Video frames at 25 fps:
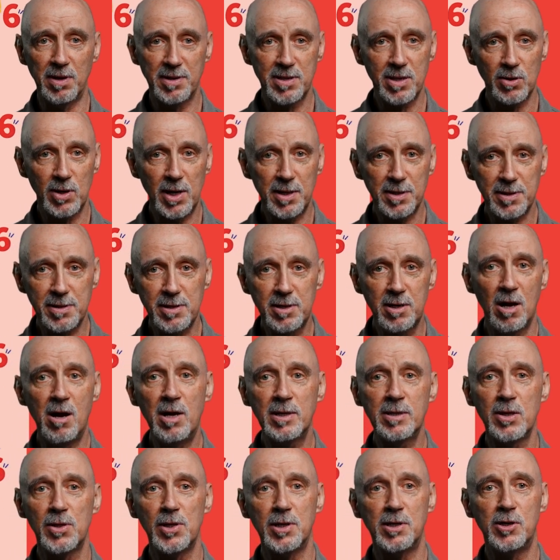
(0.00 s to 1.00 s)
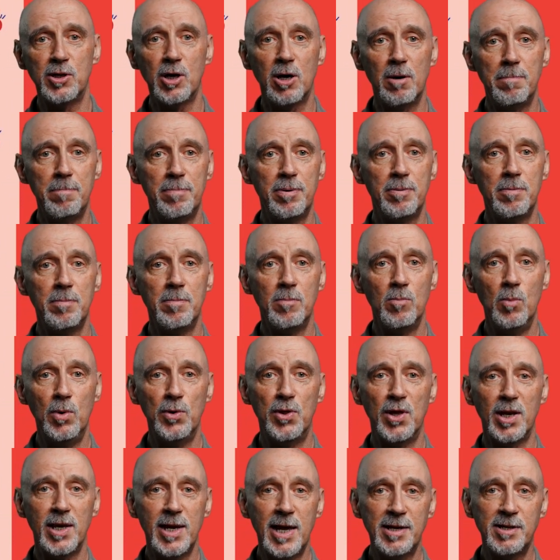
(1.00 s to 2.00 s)
So let's start at the top with
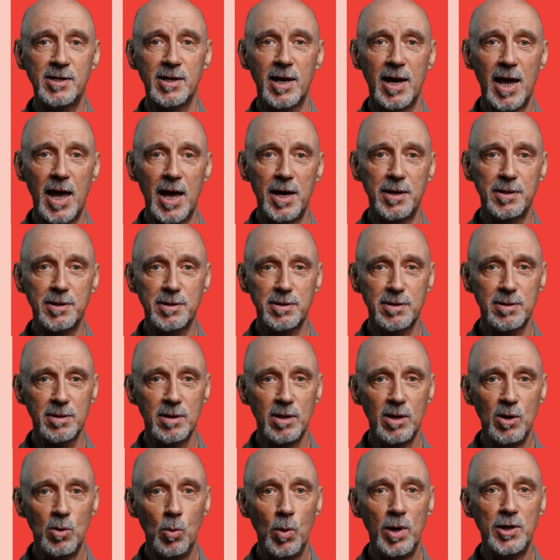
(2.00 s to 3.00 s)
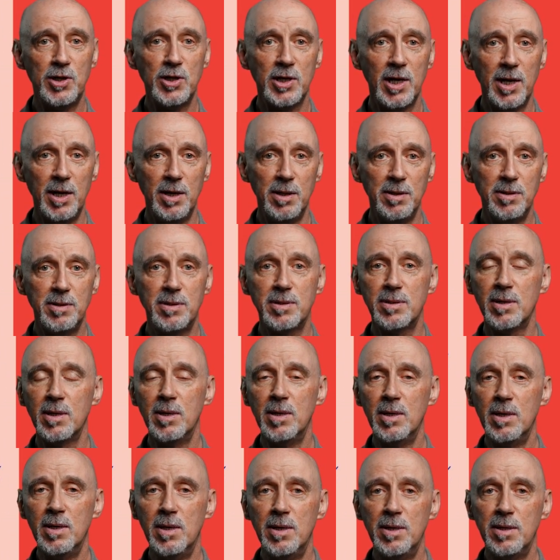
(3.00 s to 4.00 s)
the letter S, which is
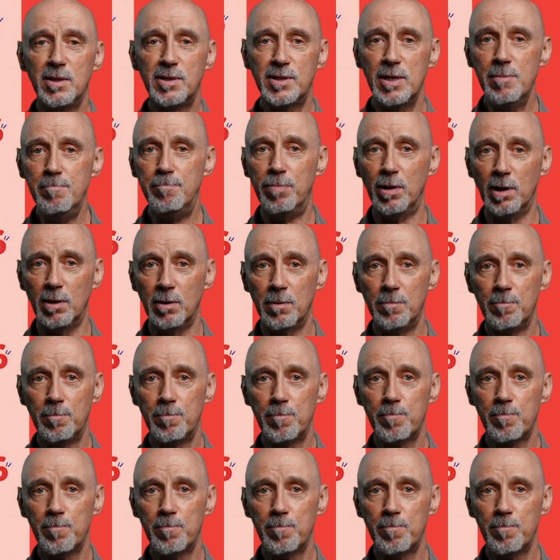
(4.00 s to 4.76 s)
simple.